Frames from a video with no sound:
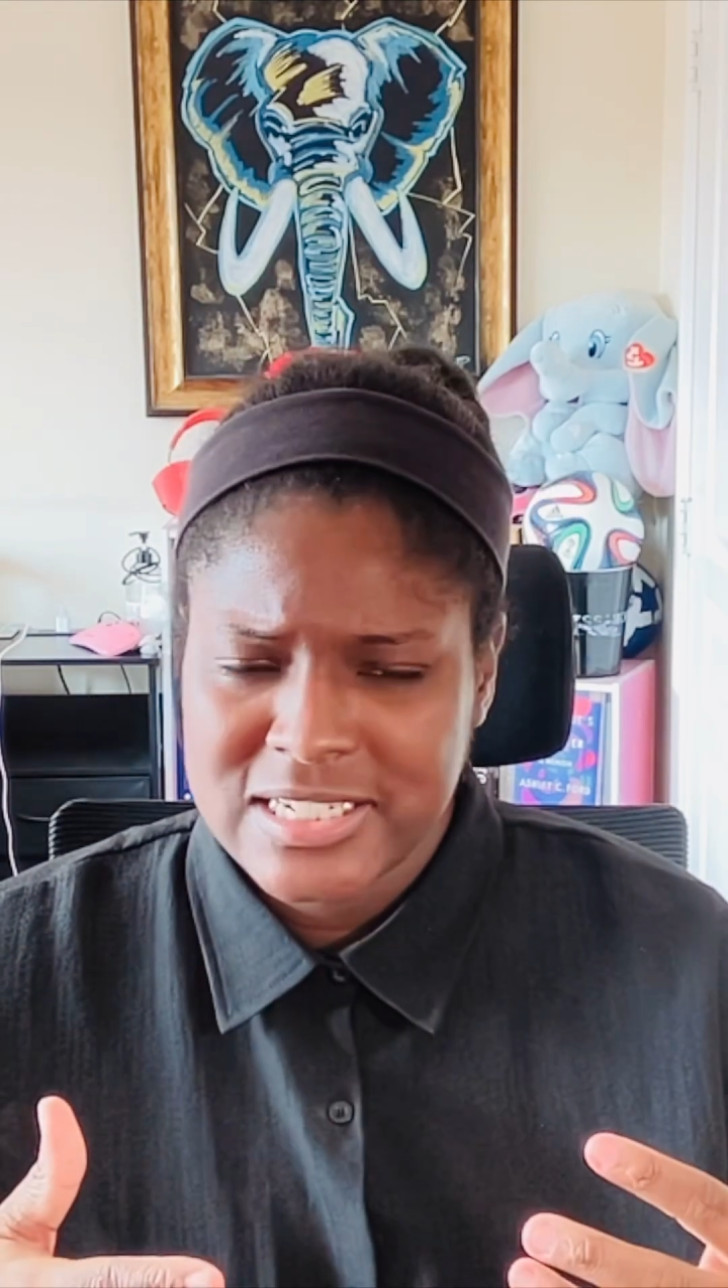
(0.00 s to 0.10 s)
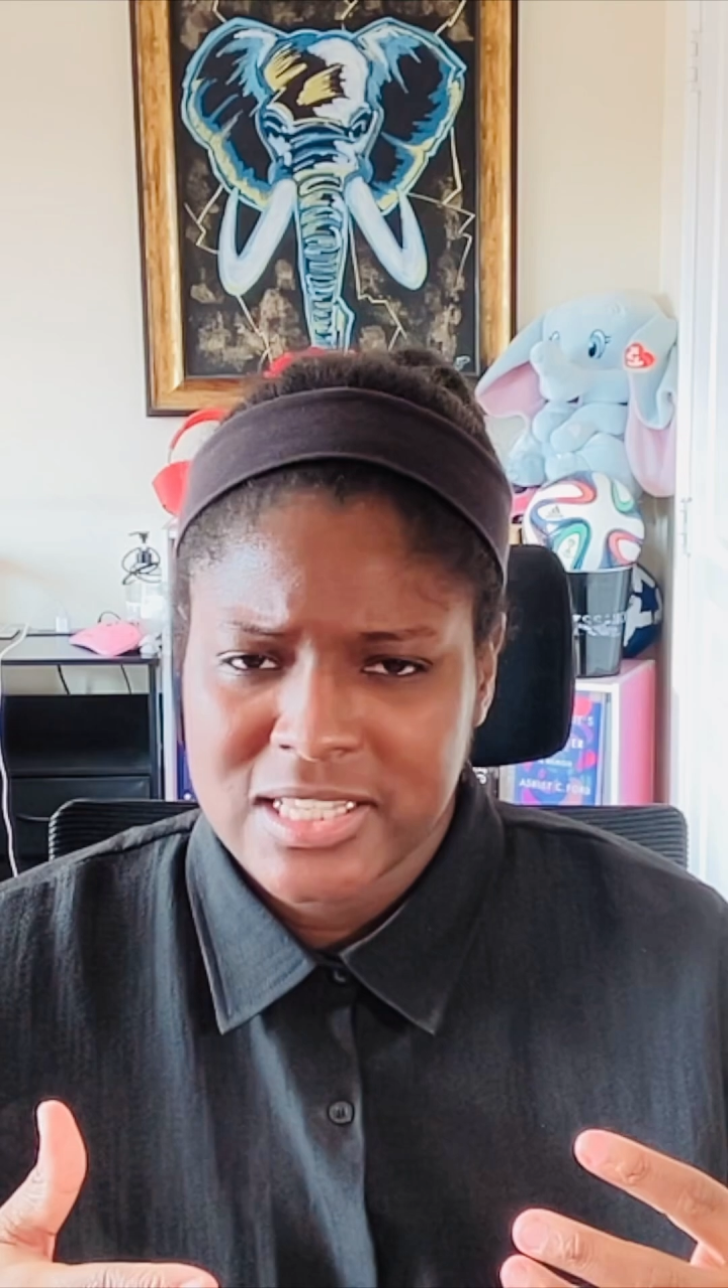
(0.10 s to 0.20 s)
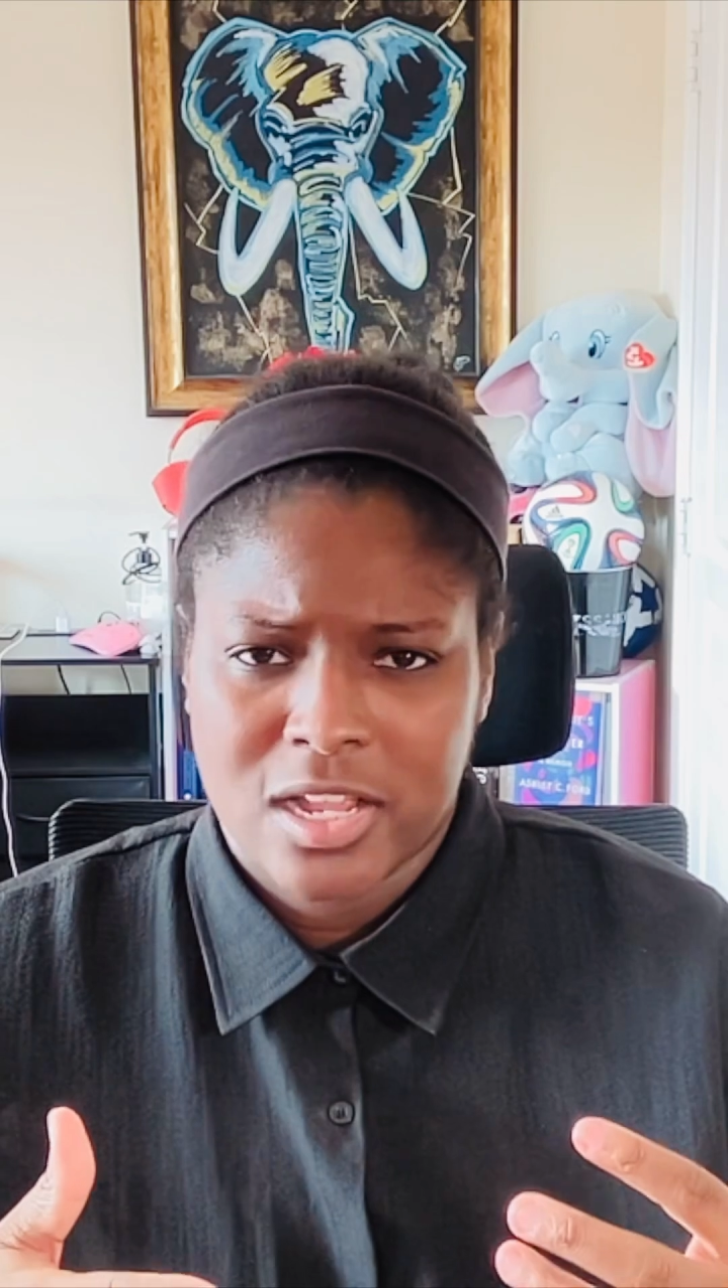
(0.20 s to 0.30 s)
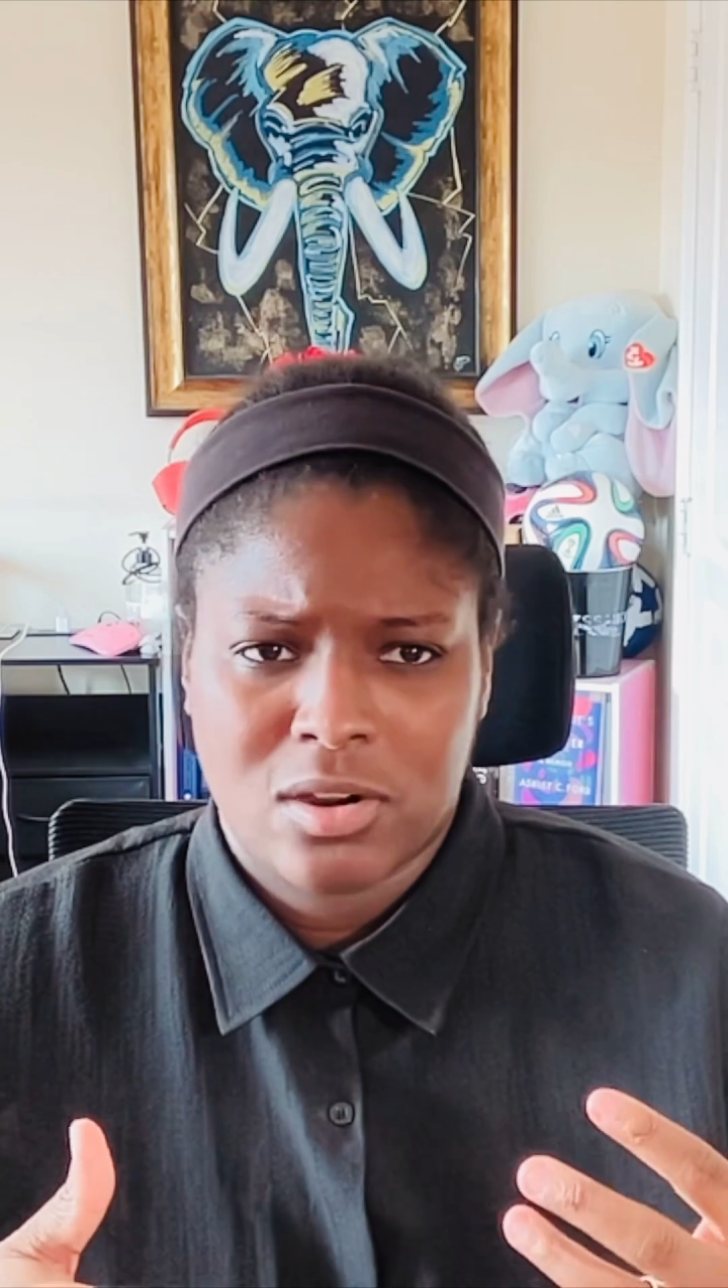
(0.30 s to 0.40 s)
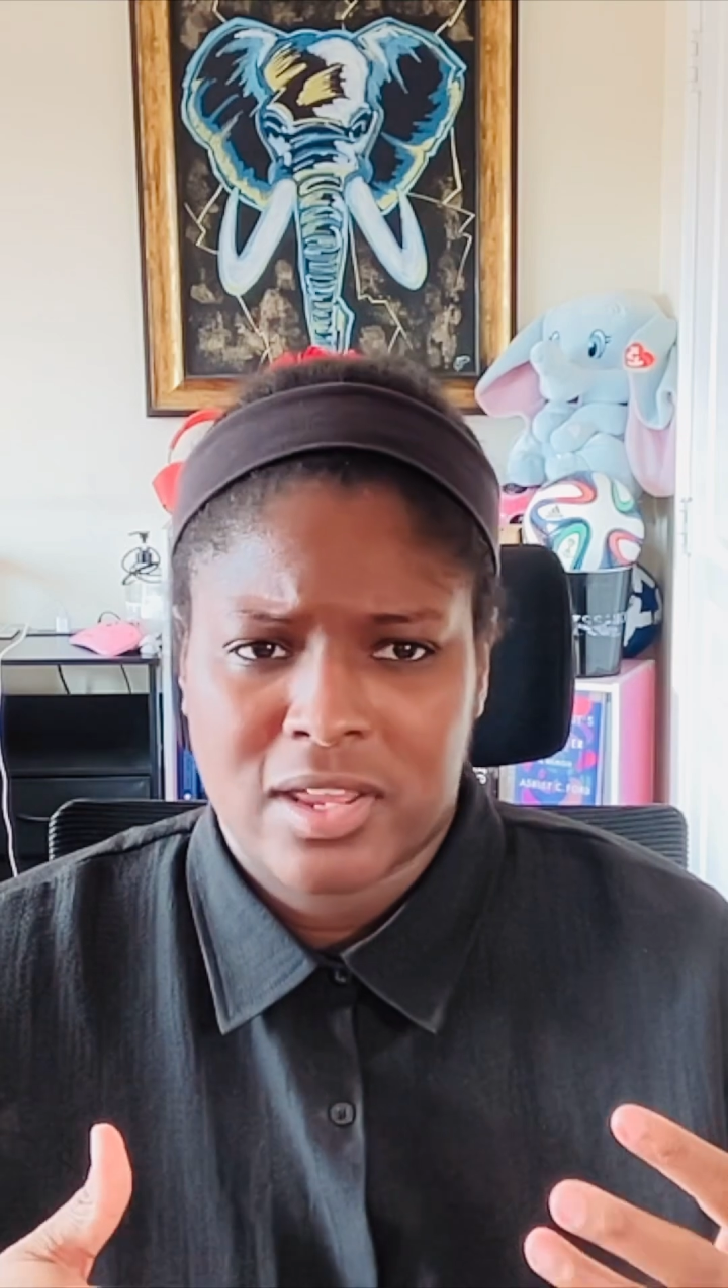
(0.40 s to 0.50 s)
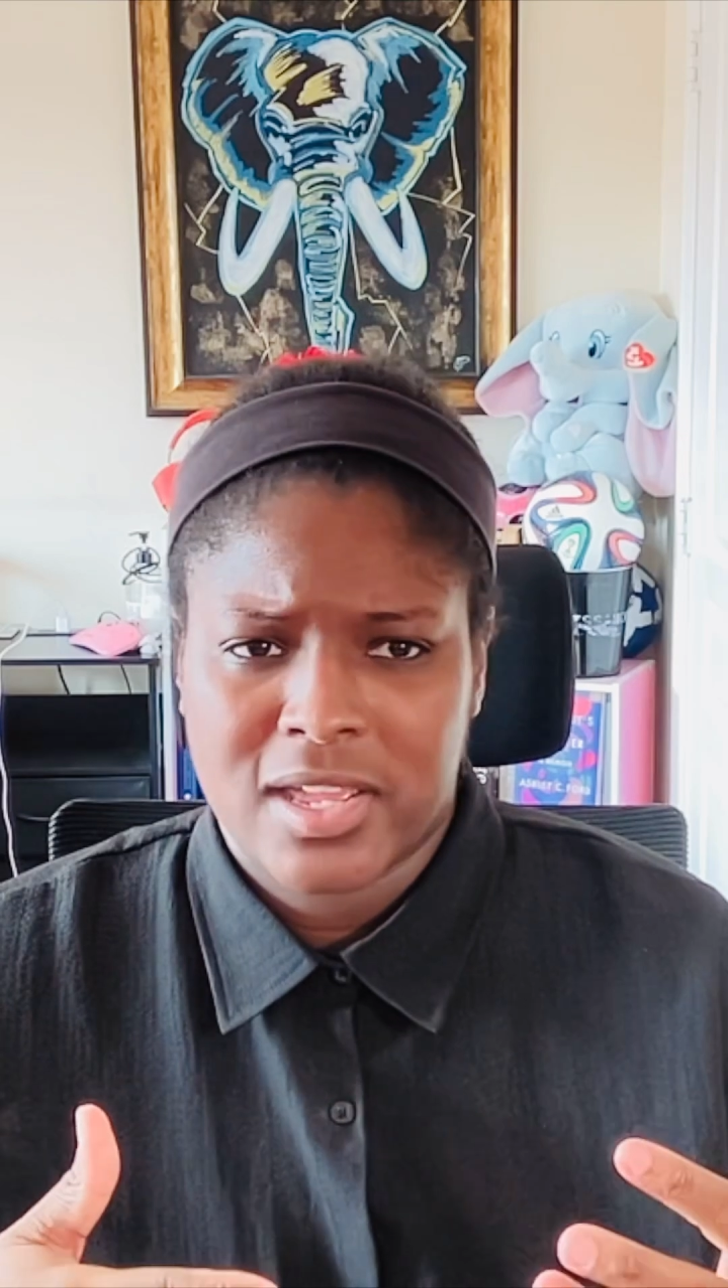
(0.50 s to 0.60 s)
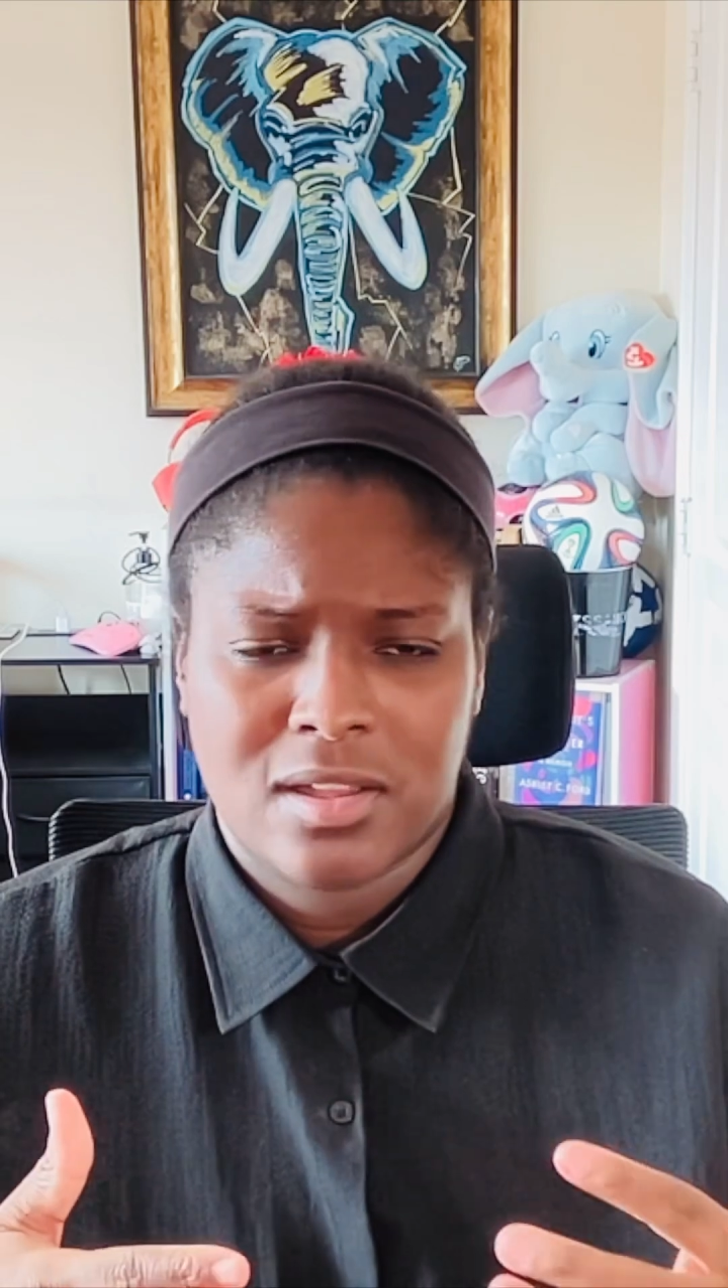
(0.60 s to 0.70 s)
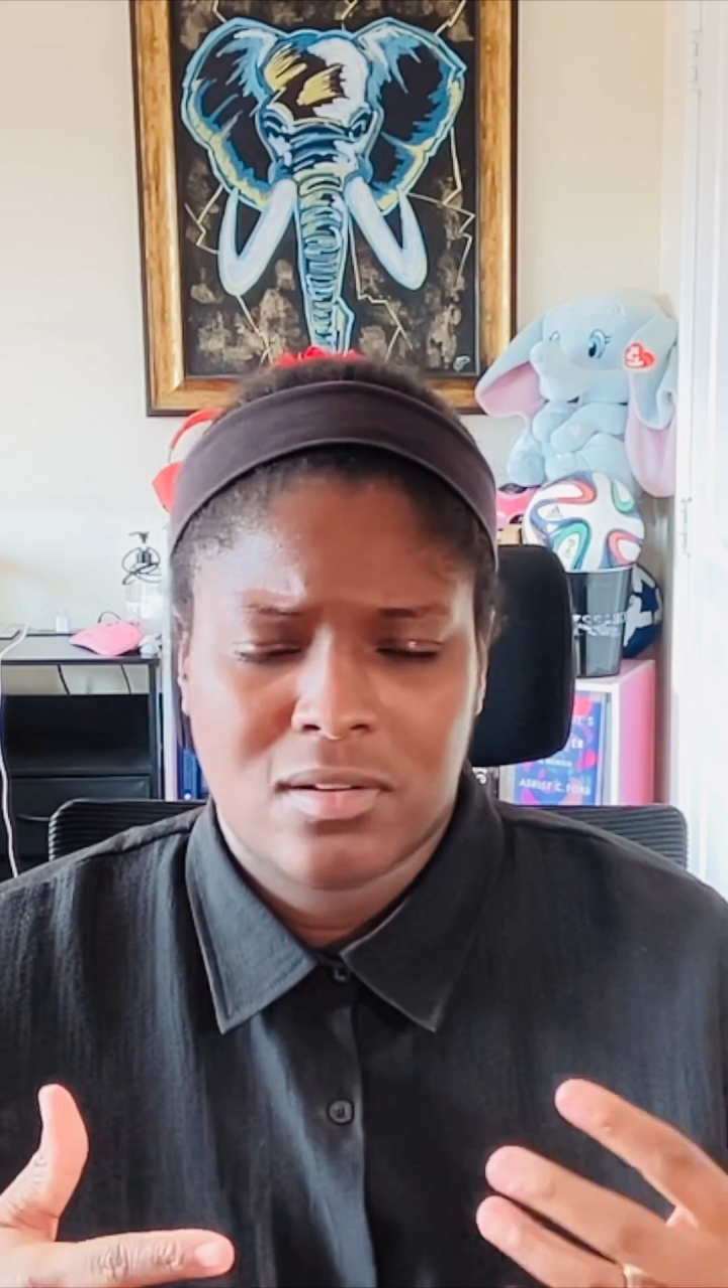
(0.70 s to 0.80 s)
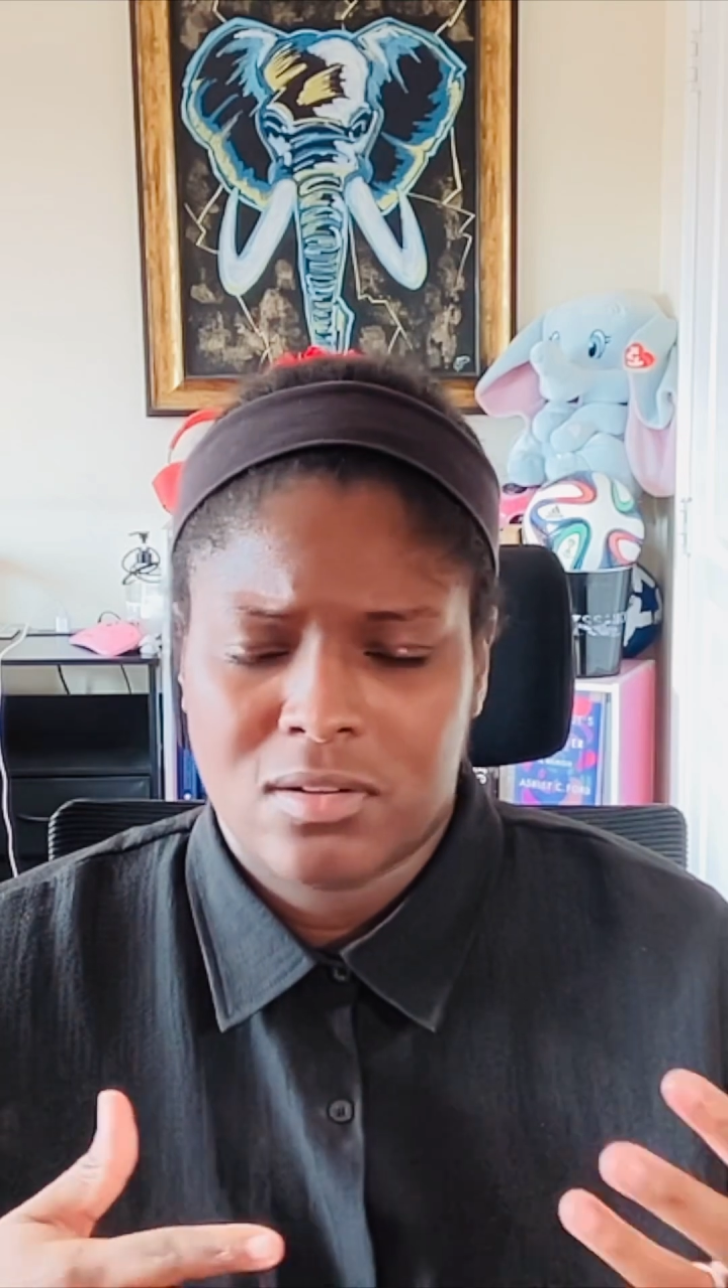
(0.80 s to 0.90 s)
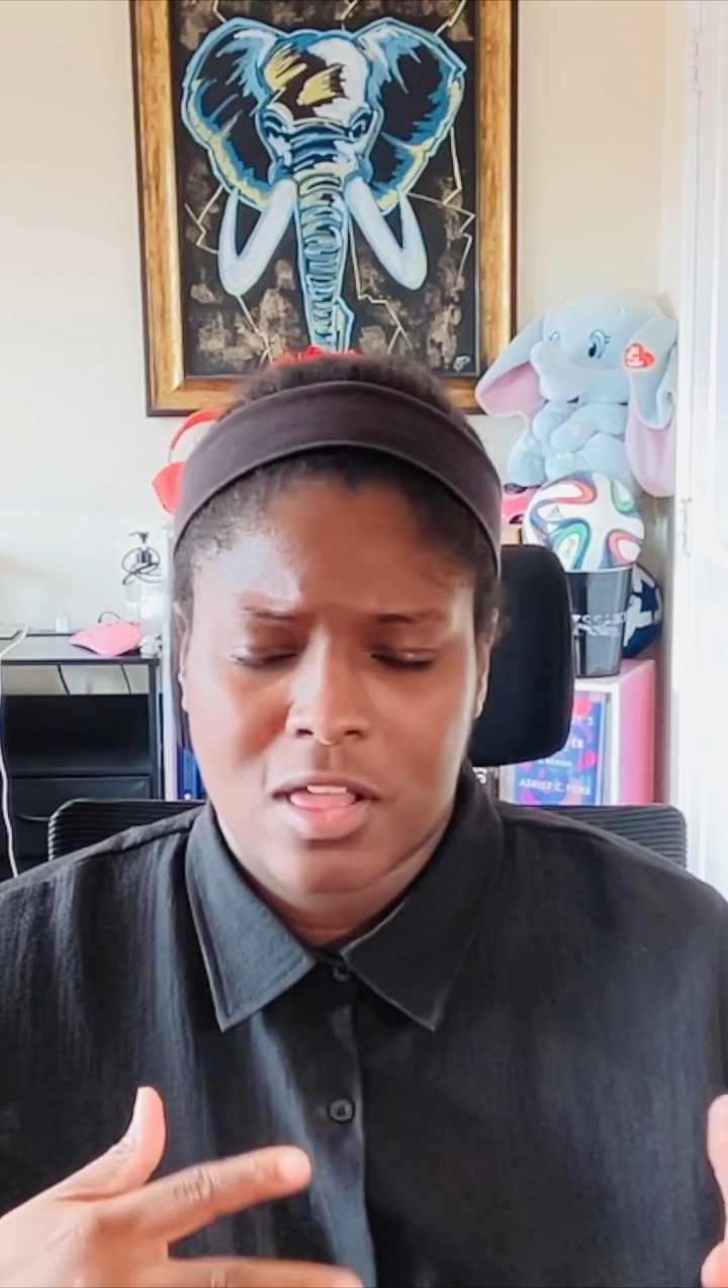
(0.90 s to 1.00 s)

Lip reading: thing or like